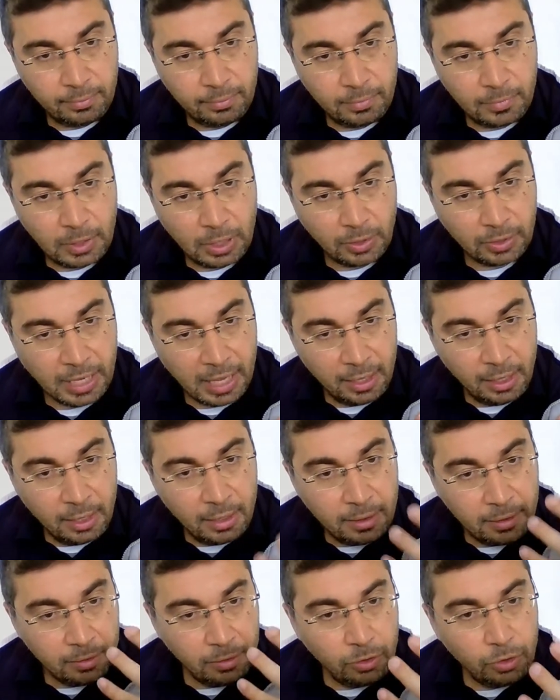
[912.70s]
okay,
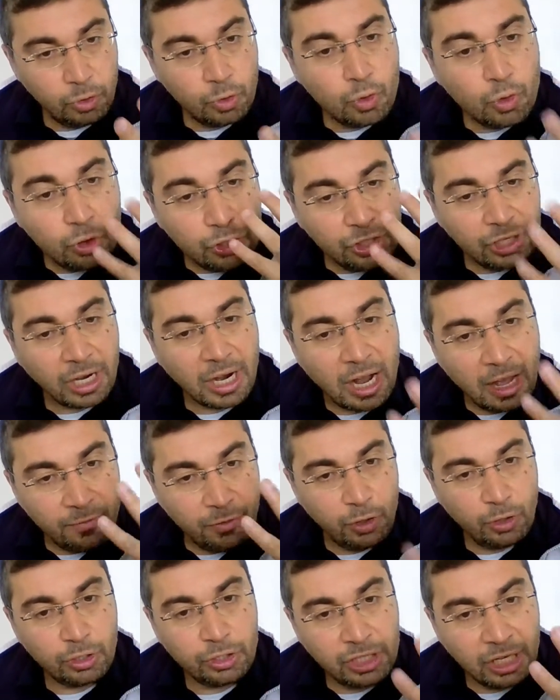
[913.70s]
you derive
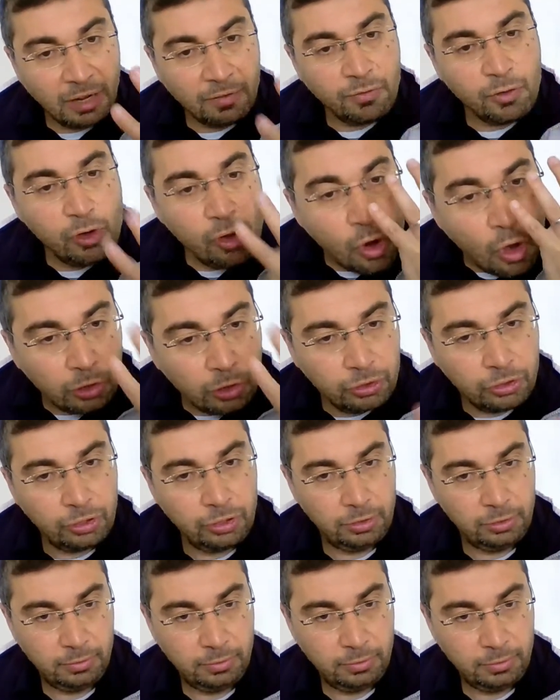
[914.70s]
yourself not
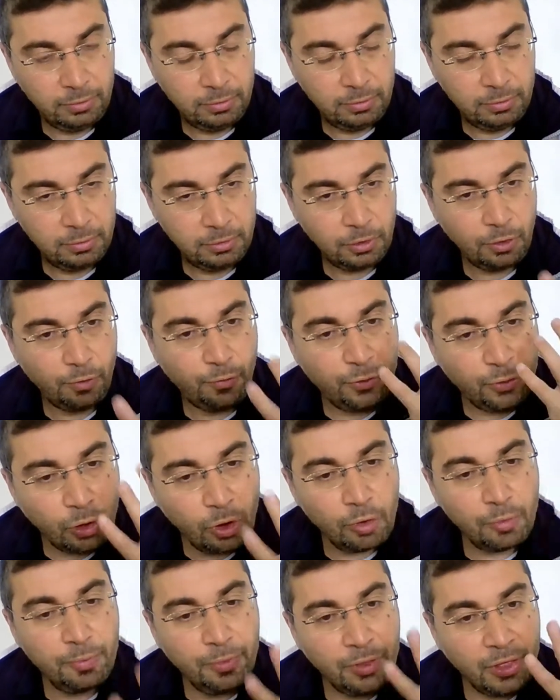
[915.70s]

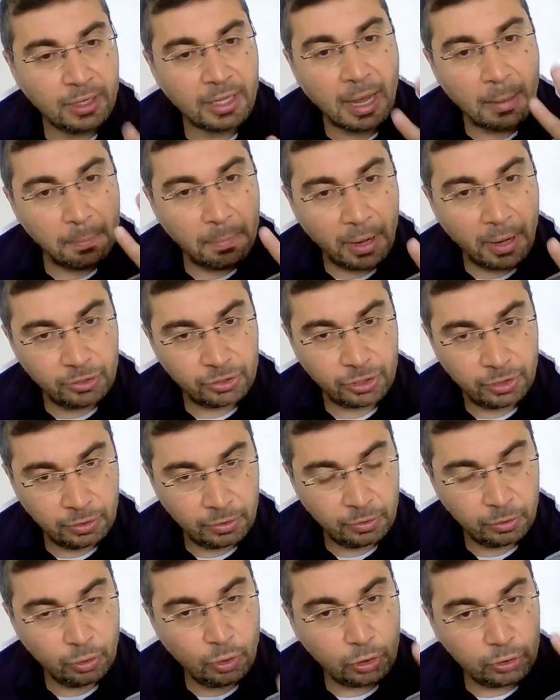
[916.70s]
from the compulsion,
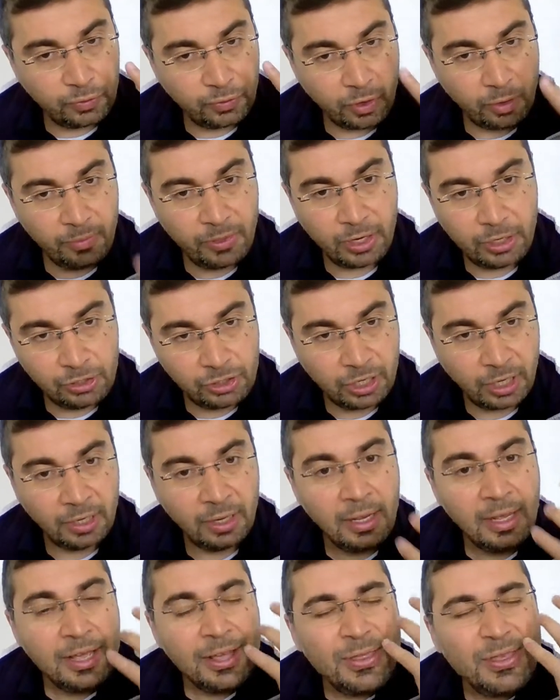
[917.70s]
not from the ritual.
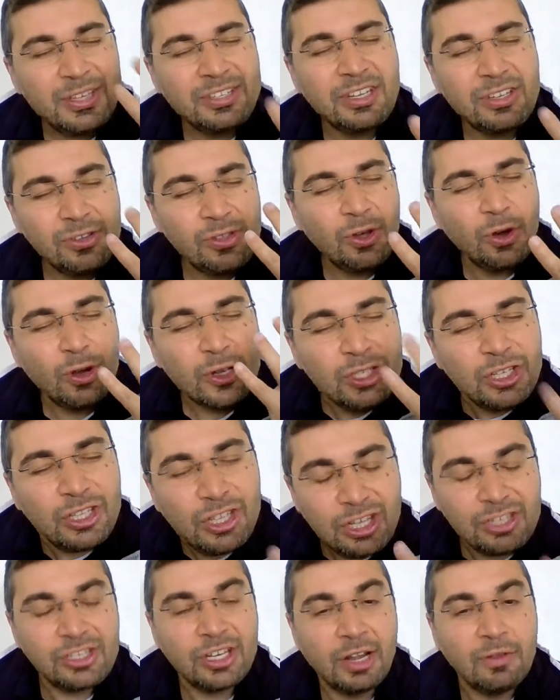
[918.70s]
This is the
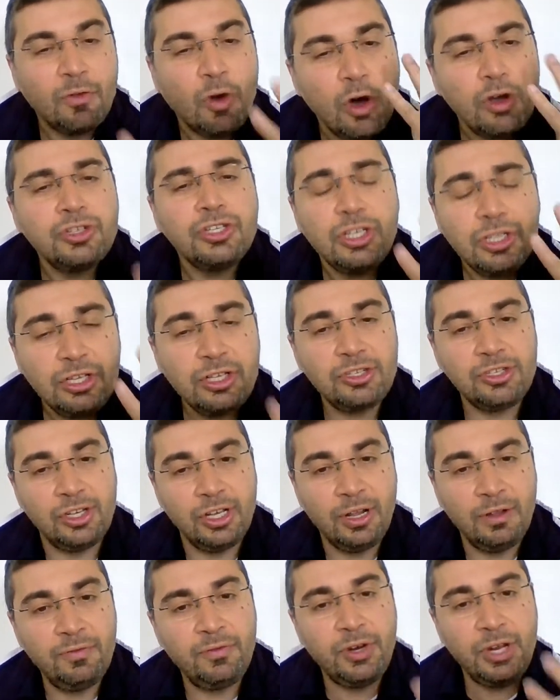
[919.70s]
OCD self. OCD
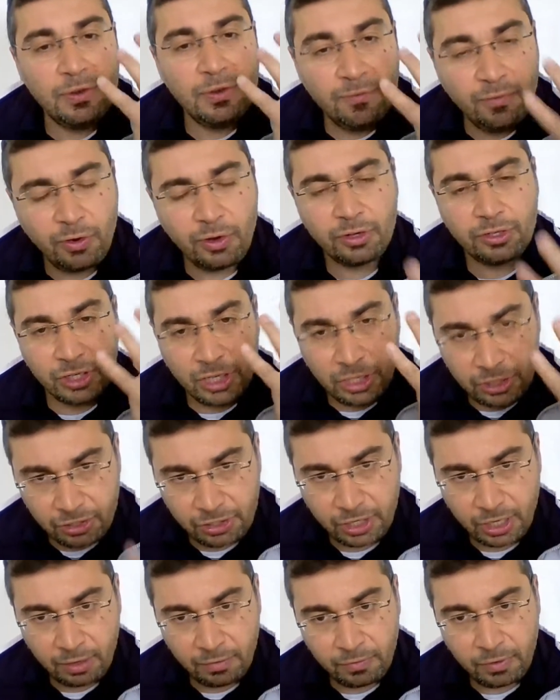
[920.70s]
self reinforces
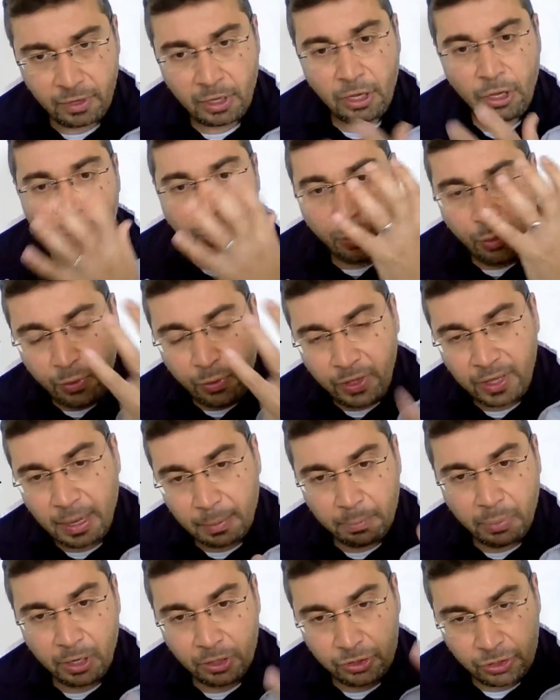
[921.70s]
itself through the
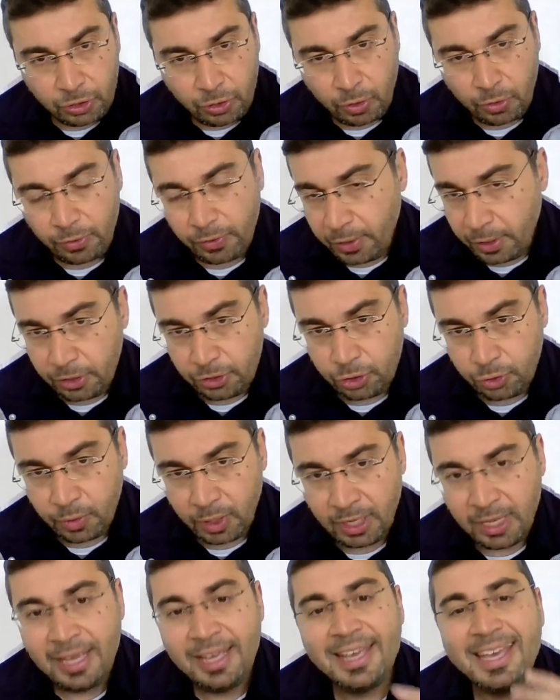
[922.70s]
compulsion or the
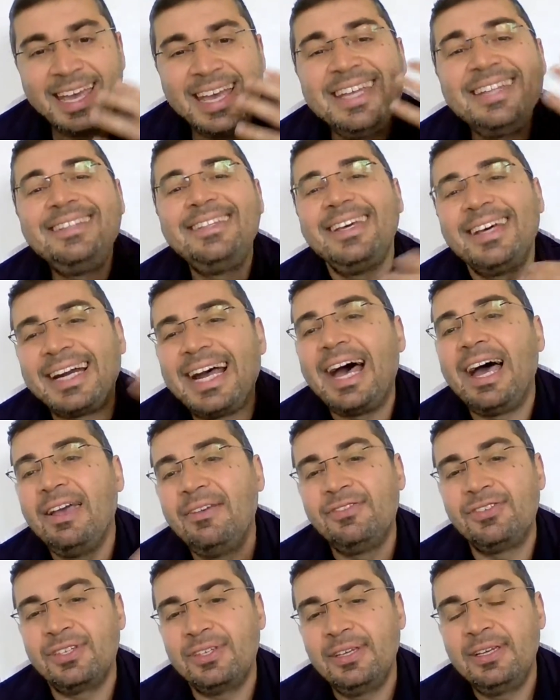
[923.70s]
ritual. It
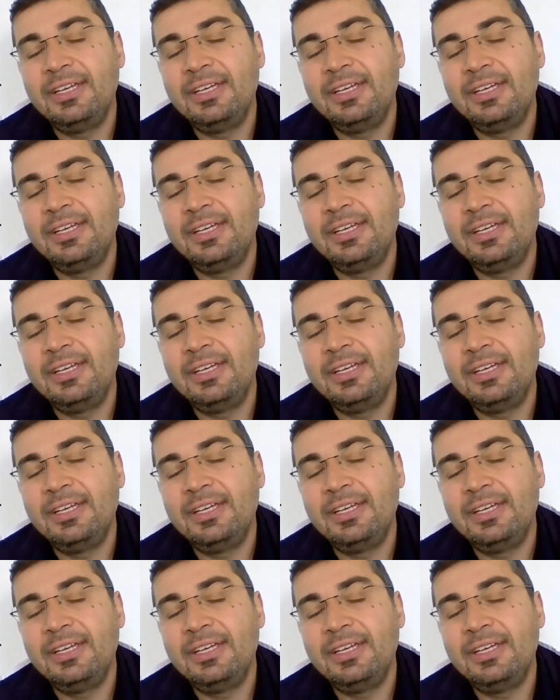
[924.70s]
derives,